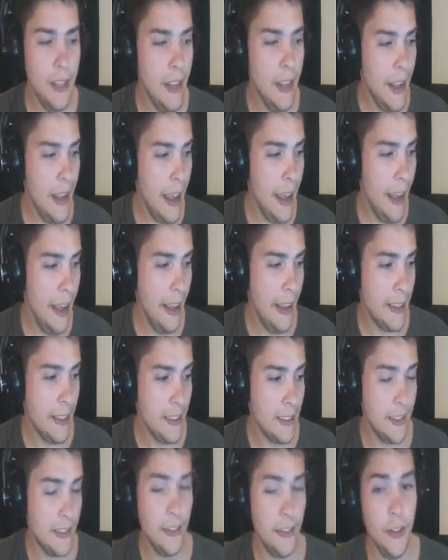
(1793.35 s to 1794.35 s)

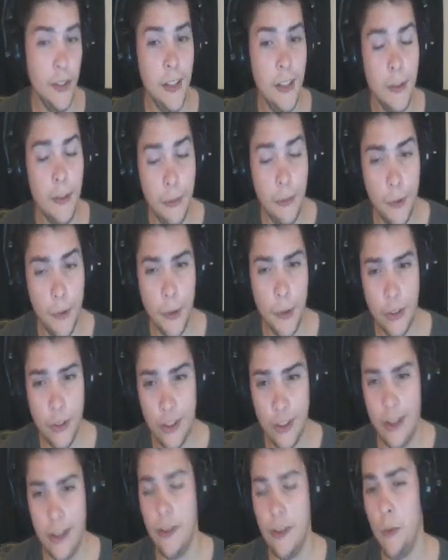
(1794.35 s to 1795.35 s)
And you can, of course,
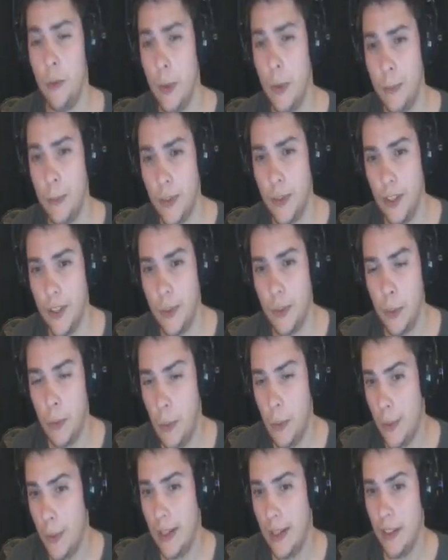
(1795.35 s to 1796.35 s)
check out our website,
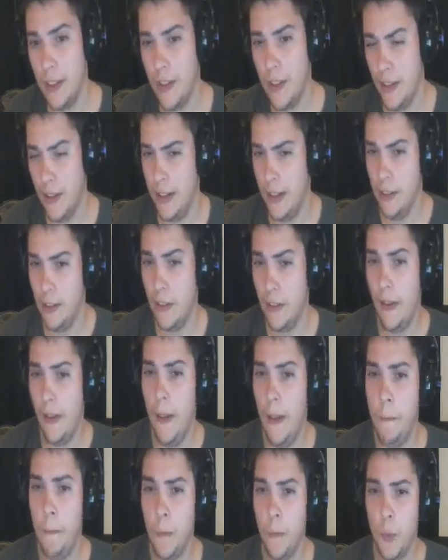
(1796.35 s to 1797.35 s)
wowweekly.net,
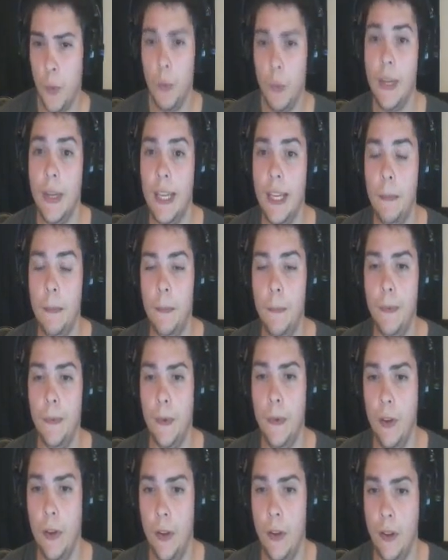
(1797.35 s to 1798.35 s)
where we keep
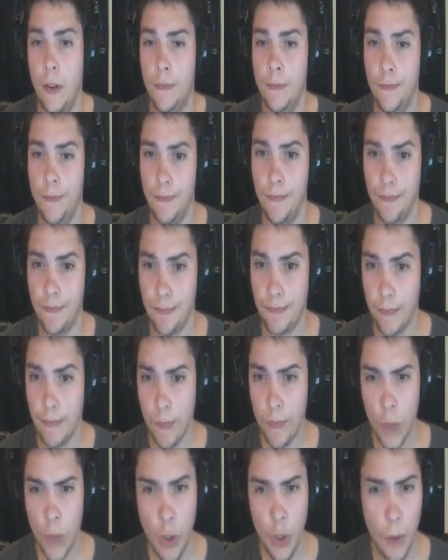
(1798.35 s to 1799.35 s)

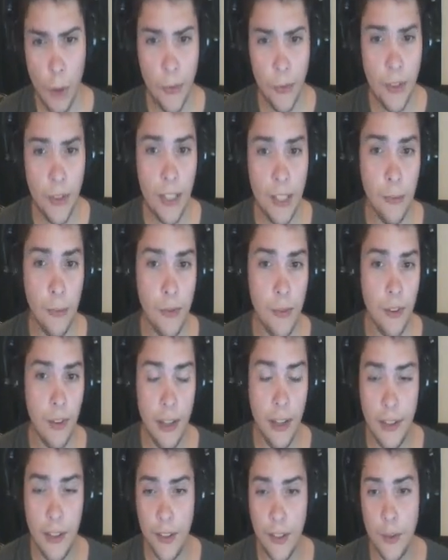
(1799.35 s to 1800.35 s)
you up to date with the
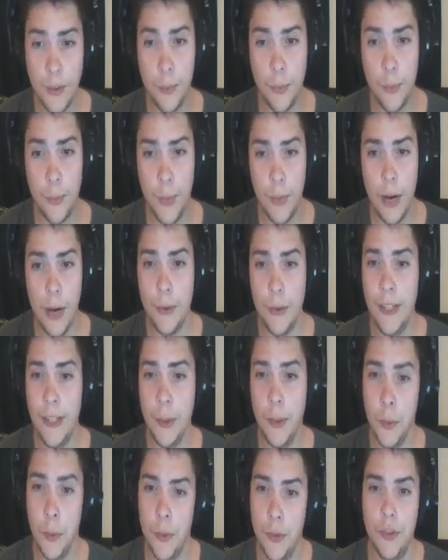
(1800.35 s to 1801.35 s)
latest WoW
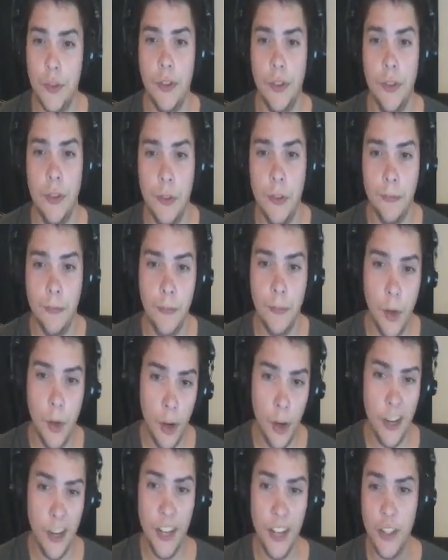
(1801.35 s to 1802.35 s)
news,
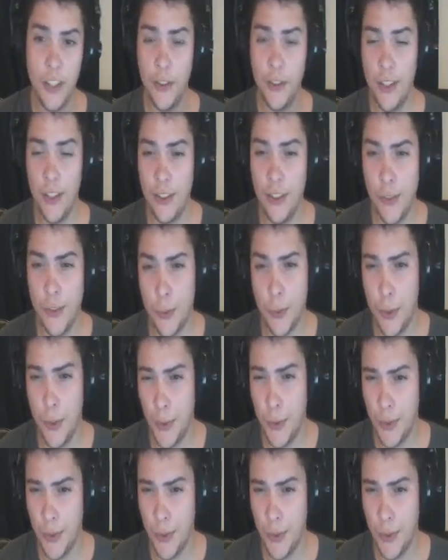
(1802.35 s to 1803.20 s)
occasional editorials.